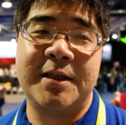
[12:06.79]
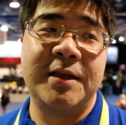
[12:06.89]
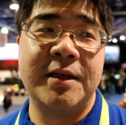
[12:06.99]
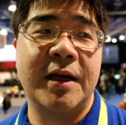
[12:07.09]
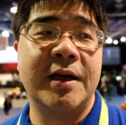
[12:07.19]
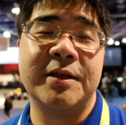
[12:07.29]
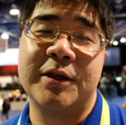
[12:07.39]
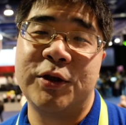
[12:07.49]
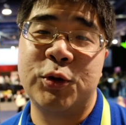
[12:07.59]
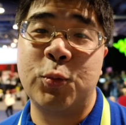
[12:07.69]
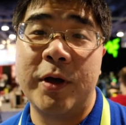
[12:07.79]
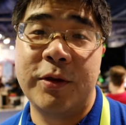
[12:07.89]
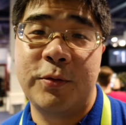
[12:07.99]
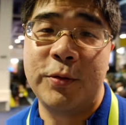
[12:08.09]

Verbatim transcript: Even if you're going to go